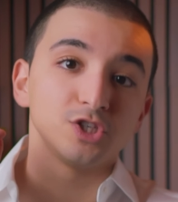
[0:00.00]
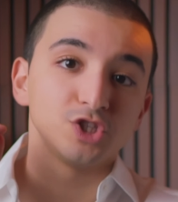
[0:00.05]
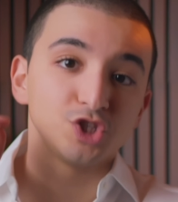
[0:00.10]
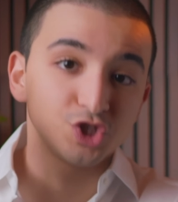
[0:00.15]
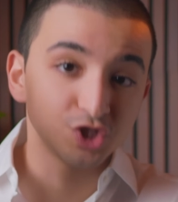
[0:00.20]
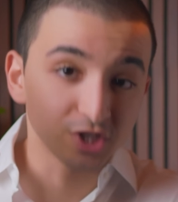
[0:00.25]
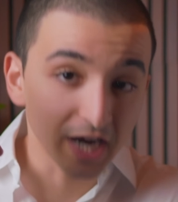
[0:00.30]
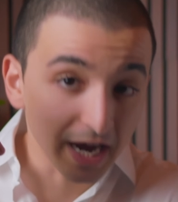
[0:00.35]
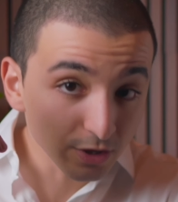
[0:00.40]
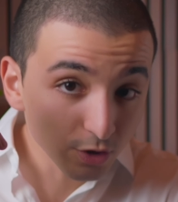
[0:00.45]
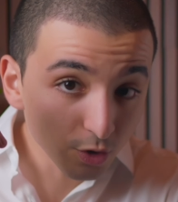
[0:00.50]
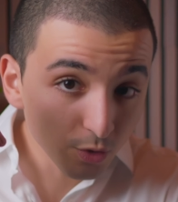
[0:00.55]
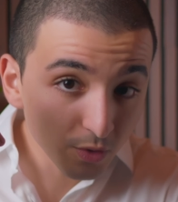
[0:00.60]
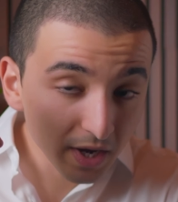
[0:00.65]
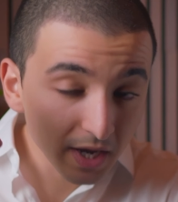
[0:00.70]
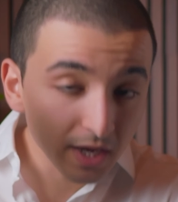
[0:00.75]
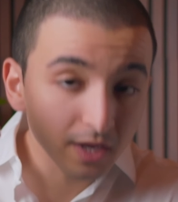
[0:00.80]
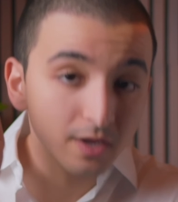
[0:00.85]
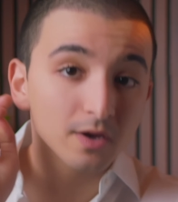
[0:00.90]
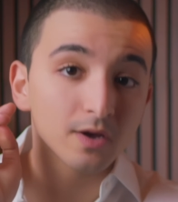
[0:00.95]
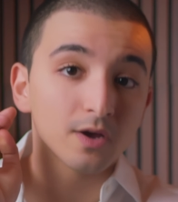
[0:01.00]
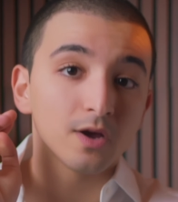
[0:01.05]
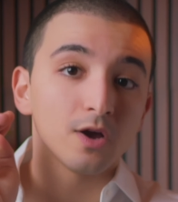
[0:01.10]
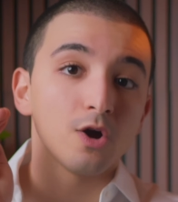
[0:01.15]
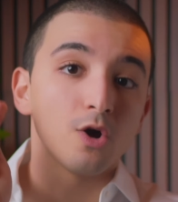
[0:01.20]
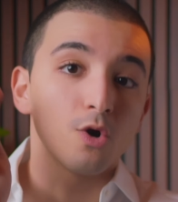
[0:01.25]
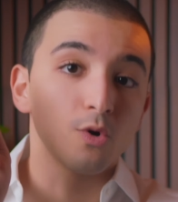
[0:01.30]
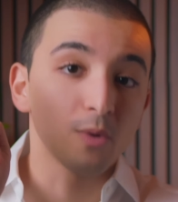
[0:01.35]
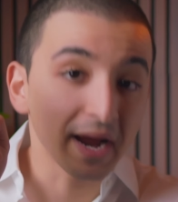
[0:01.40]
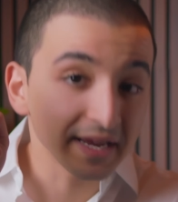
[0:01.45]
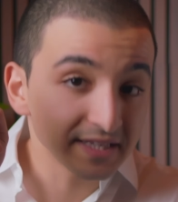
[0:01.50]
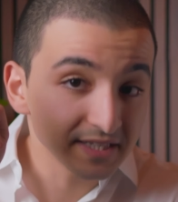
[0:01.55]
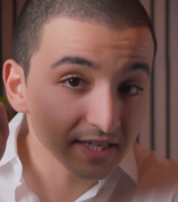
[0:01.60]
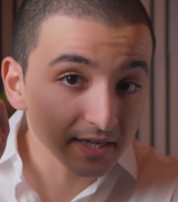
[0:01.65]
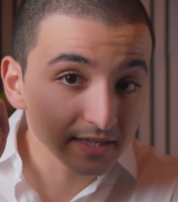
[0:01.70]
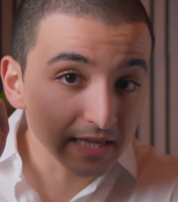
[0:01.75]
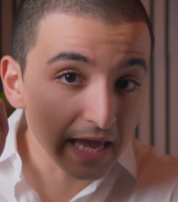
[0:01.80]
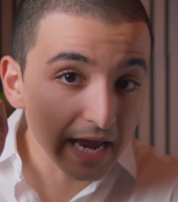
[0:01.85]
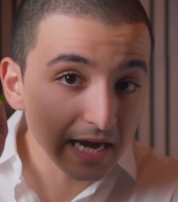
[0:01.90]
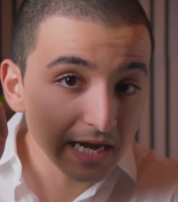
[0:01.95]
shadowing,
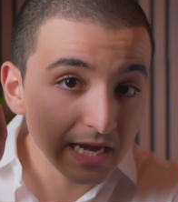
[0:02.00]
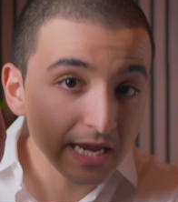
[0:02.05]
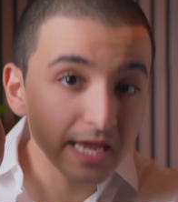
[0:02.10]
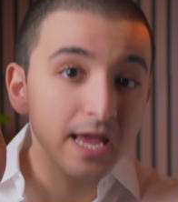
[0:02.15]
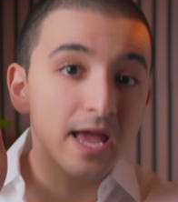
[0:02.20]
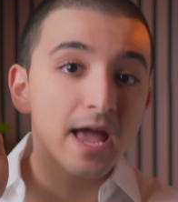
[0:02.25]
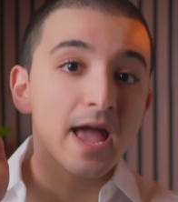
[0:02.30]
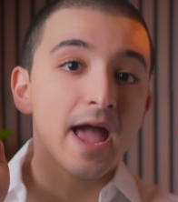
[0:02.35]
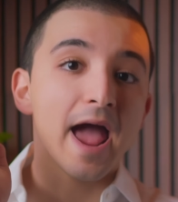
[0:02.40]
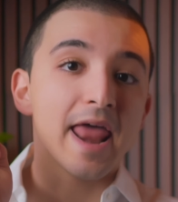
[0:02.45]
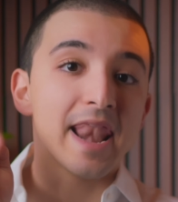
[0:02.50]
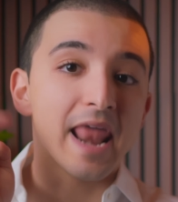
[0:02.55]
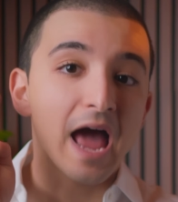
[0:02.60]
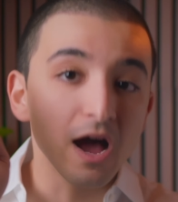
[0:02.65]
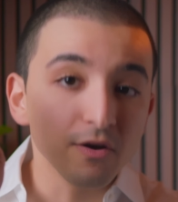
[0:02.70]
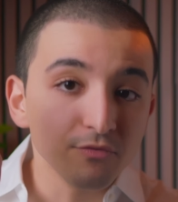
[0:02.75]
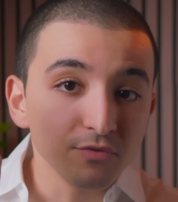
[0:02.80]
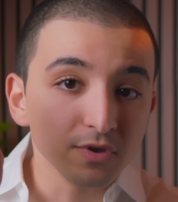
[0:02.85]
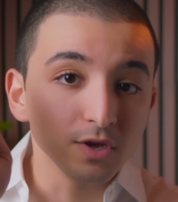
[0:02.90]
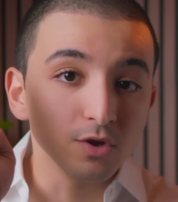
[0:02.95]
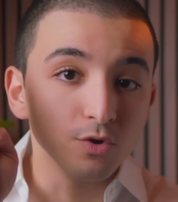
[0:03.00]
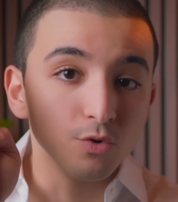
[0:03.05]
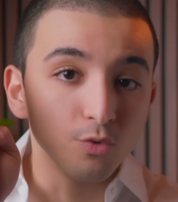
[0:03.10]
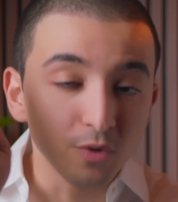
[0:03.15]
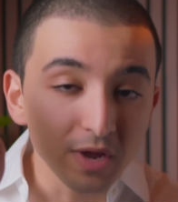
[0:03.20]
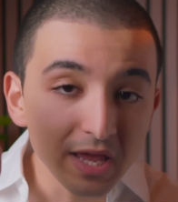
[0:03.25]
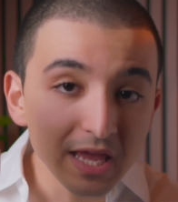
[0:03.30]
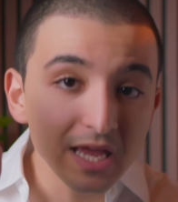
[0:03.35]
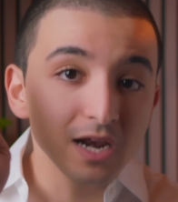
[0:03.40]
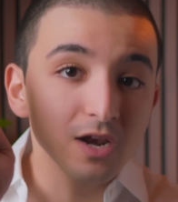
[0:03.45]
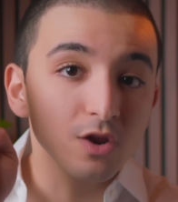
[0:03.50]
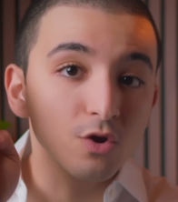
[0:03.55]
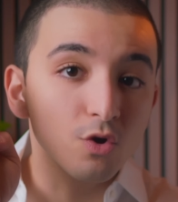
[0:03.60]
writing daily, and having real